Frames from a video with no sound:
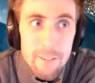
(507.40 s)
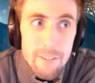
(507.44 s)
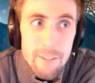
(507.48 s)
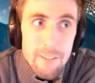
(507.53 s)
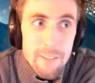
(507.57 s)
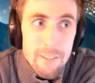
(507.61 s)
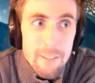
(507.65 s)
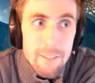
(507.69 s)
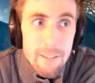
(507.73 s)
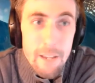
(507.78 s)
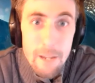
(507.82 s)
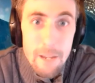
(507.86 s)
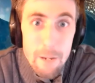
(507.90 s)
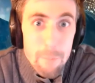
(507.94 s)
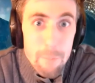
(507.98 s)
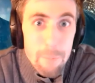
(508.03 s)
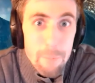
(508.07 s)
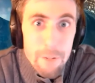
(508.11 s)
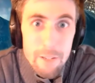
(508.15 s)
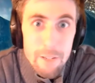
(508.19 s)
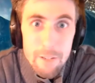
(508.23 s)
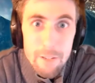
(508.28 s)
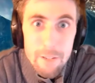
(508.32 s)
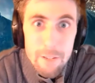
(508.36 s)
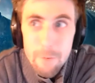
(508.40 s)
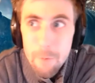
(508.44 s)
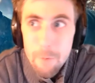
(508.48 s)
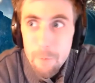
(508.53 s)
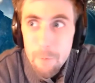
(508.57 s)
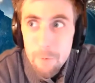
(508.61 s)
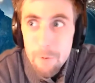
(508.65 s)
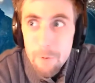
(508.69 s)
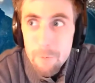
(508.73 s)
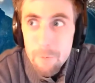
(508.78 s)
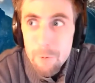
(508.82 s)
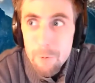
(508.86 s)
campy
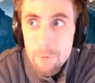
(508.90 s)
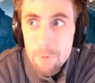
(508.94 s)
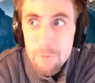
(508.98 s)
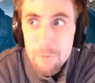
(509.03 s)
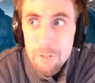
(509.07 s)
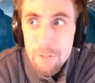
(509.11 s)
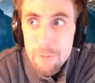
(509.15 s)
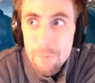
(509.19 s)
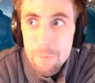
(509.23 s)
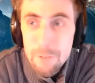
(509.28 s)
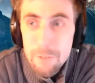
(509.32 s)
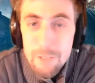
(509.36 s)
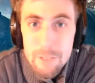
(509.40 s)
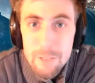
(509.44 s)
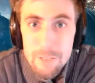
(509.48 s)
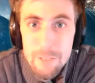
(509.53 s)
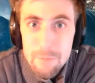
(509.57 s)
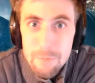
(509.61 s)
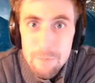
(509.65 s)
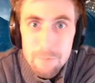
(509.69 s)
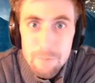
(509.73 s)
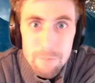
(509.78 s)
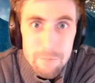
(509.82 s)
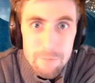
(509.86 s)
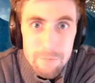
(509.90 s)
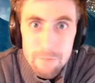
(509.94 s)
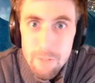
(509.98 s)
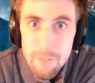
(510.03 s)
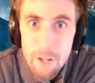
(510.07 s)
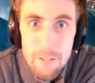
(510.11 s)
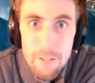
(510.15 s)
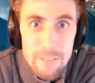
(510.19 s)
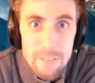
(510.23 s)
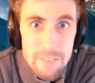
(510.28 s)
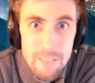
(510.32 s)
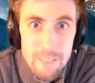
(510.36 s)
horror movie, which
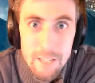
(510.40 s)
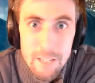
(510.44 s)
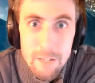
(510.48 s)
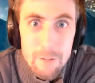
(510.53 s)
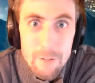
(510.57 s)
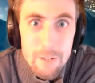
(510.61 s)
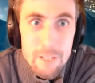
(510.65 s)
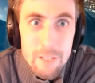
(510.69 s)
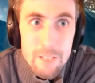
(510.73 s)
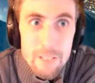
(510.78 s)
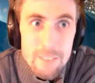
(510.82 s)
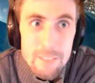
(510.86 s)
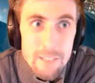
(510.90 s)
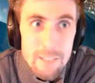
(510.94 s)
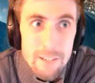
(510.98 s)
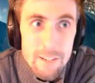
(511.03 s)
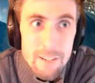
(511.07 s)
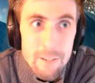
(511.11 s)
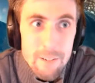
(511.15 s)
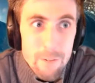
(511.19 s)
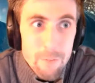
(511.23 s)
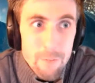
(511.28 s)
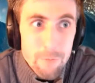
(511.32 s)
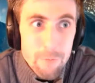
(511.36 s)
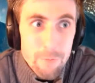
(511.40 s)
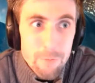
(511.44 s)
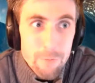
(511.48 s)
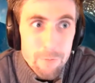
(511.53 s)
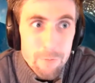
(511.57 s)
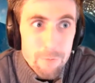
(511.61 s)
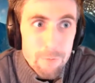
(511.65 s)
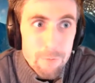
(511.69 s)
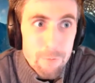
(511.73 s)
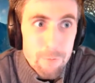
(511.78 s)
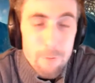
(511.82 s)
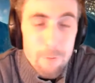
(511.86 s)
not scary, just kind of
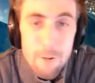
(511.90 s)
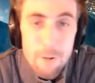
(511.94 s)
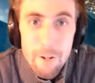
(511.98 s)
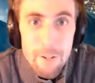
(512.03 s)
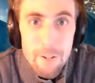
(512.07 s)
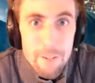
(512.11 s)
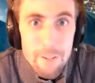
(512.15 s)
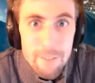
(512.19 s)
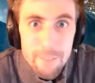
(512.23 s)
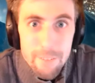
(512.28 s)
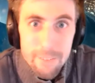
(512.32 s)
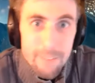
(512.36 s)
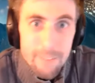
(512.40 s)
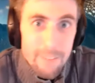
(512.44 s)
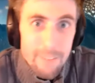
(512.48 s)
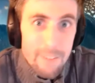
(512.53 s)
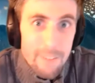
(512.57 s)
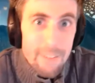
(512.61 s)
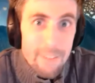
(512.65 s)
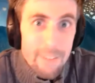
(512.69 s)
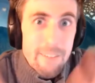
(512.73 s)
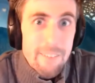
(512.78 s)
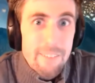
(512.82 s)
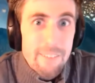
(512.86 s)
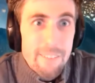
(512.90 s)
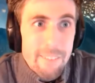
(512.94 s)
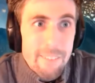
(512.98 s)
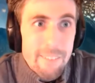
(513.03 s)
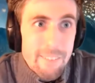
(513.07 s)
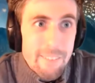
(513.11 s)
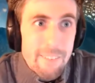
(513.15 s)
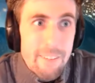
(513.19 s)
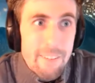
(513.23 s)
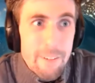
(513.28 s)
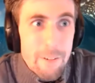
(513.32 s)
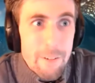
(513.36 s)
fun,
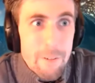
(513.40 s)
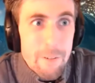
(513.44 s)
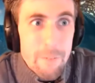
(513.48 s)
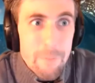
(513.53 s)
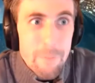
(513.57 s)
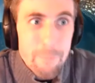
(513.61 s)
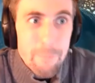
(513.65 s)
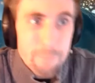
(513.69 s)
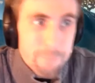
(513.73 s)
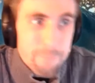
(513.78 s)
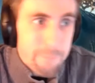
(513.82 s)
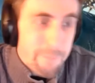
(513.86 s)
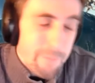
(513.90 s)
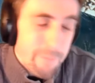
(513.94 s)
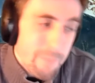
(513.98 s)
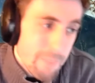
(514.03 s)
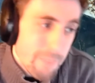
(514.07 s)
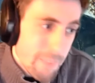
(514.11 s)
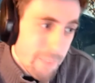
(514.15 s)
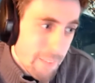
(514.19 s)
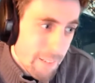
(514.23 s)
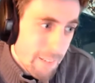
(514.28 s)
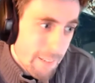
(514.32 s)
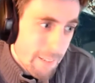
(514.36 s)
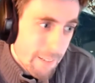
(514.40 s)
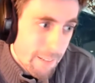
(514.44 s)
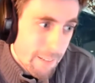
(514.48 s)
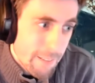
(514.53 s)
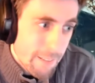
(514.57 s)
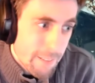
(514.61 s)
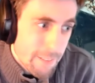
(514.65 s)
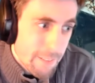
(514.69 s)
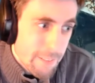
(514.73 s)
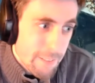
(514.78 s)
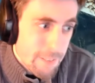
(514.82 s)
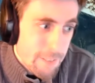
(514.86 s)
like
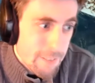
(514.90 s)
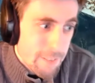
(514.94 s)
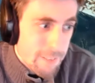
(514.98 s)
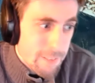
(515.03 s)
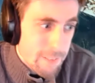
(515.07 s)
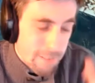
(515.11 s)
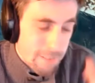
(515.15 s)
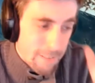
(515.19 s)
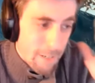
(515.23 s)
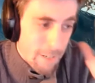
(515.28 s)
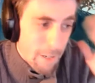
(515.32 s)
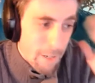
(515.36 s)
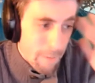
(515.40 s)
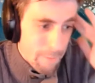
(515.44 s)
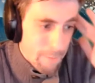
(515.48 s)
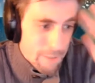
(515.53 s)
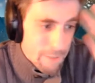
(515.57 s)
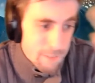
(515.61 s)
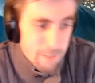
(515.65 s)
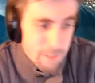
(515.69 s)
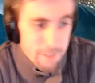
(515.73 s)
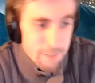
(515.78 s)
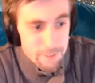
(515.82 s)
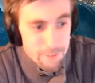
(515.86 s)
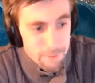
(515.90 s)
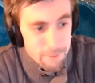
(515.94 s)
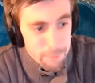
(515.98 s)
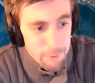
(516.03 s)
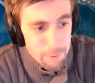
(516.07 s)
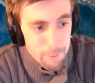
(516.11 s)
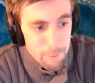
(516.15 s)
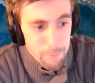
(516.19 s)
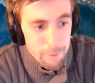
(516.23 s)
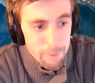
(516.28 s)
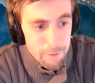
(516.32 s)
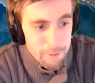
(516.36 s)
just a commentary on
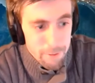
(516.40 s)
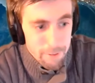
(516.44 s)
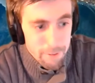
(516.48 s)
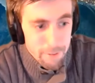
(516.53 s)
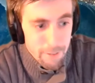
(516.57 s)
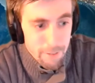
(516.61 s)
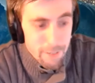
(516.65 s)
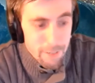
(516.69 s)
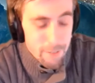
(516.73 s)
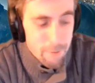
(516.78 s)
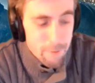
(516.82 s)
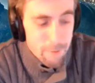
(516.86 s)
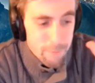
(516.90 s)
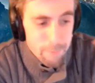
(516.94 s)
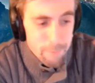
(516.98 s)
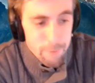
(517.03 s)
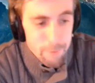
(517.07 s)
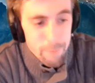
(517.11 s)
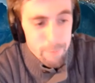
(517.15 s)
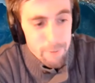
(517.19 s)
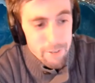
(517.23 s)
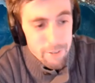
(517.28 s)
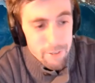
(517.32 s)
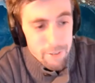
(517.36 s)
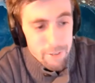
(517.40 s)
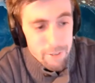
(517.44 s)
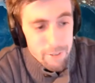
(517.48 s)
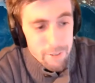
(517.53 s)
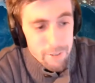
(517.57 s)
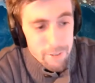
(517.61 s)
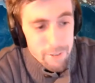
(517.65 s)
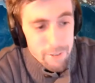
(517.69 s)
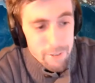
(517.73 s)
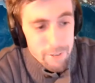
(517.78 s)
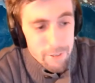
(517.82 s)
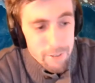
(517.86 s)
Spielberg. I know Spielberg didn't
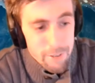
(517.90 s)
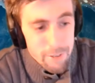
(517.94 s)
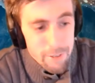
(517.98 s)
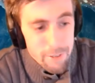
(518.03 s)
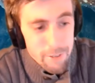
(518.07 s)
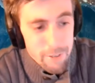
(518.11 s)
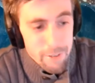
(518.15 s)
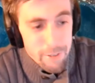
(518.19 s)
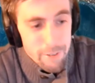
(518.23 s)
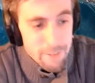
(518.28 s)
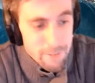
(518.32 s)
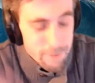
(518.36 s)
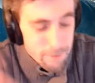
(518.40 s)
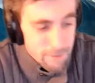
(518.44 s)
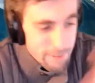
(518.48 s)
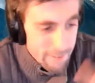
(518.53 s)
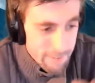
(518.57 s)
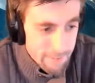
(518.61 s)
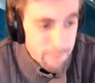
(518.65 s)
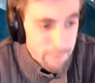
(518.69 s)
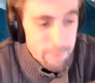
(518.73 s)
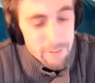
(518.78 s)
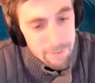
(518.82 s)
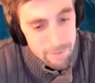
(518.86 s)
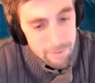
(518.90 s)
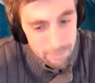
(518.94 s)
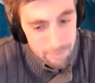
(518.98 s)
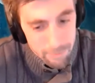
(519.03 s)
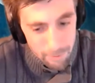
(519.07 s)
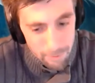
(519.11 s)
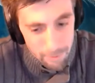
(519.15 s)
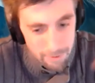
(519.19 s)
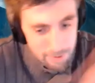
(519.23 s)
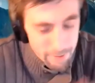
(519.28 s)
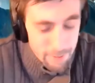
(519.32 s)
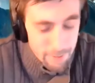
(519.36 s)
direct this, but he's one of the head
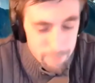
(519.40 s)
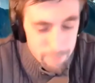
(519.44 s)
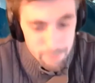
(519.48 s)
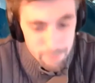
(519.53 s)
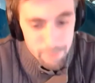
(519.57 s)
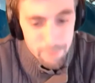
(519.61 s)
producers, so